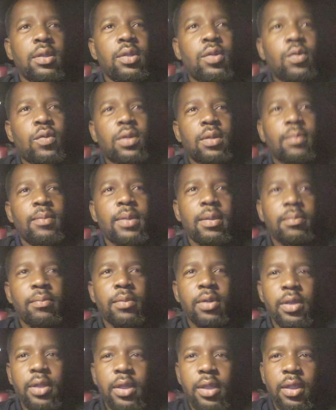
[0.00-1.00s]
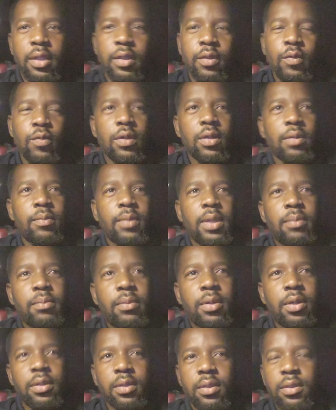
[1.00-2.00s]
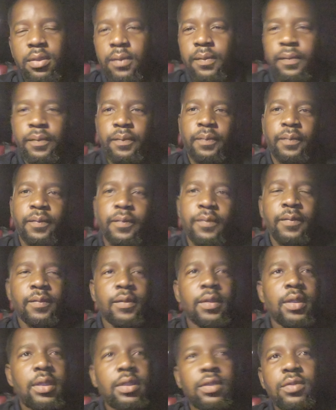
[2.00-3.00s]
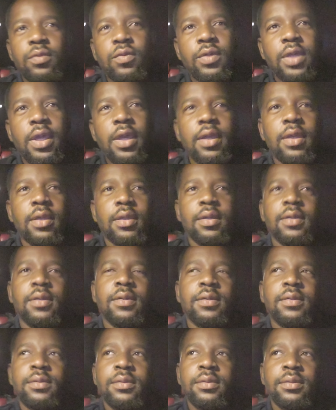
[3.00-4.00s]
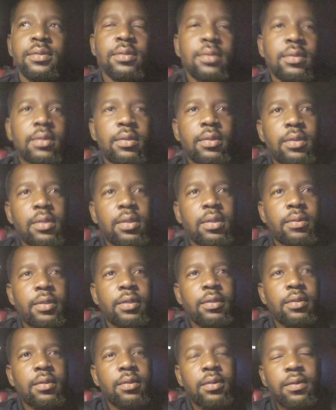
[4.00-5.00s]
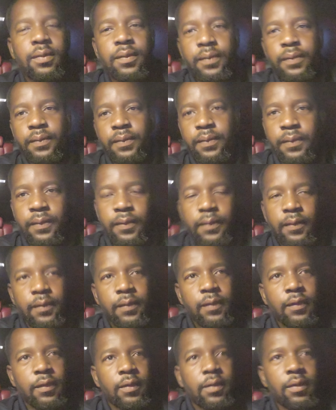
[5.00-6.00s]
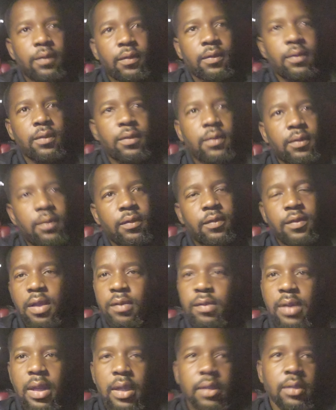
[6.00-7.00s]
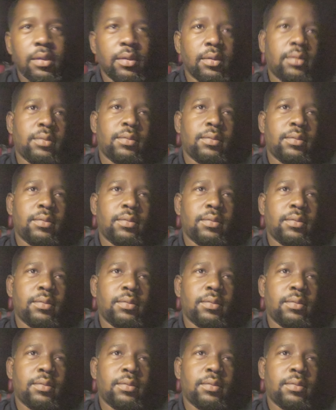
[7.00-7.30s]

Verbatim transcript: You don't want to make money, you want to make money. It's okay. You know what I mean? It's alright.